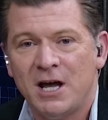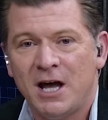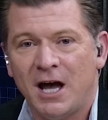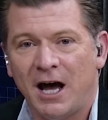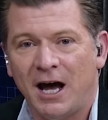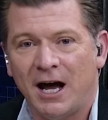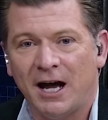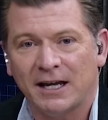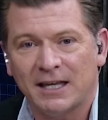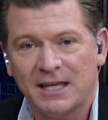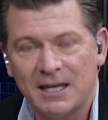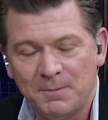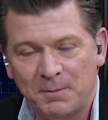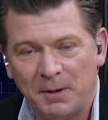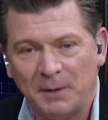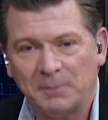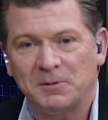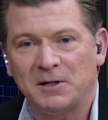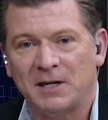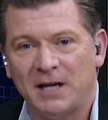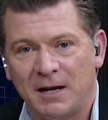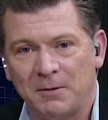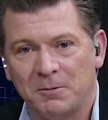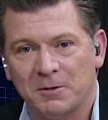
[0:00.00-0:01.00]
Uh, keep up
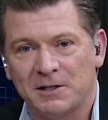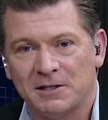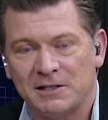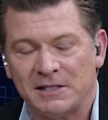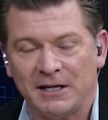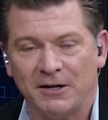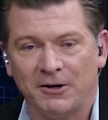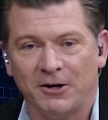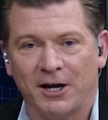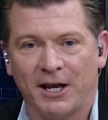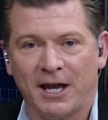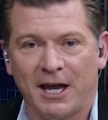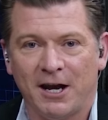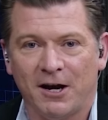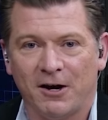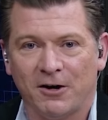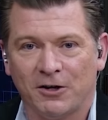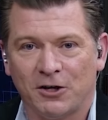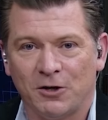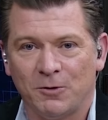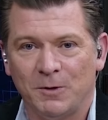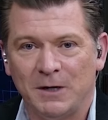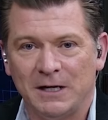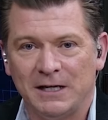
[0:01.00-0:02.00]
to date with us here at
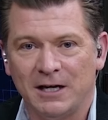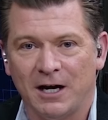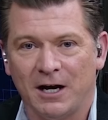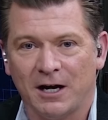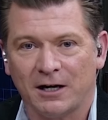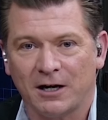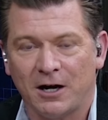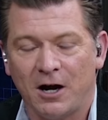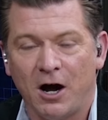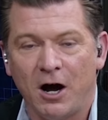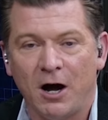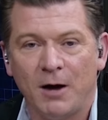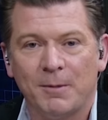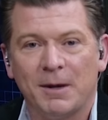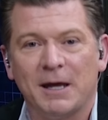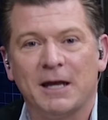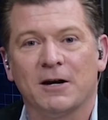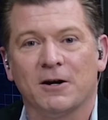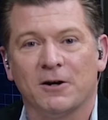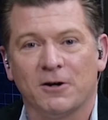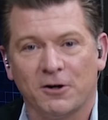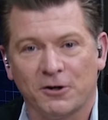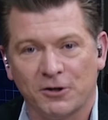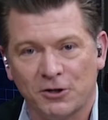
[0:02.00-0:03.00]
krqe.com
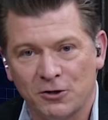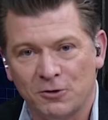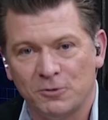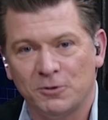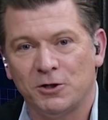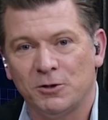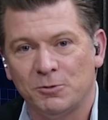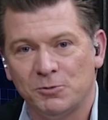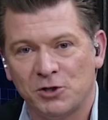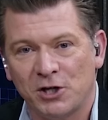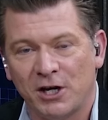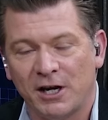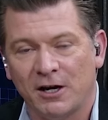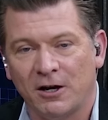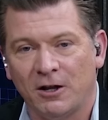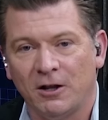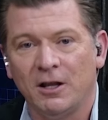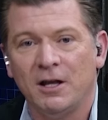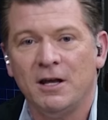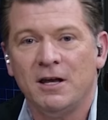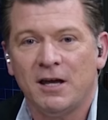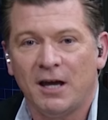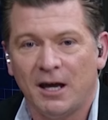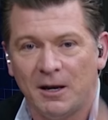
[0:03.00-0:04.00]
and on our YouTube channel,
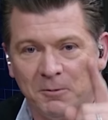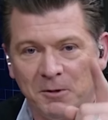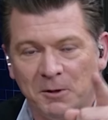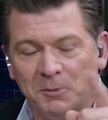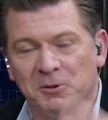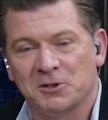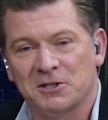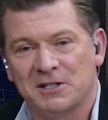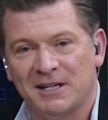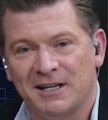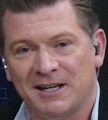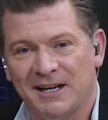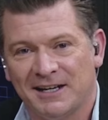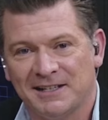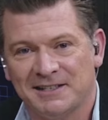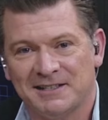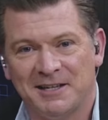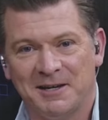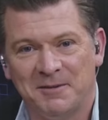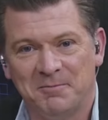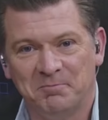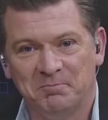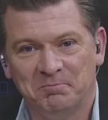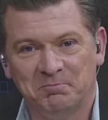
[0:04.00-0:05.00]
and we will see you next
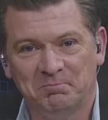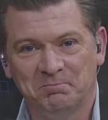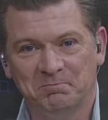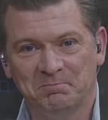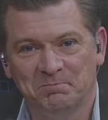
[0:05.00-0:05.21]
time.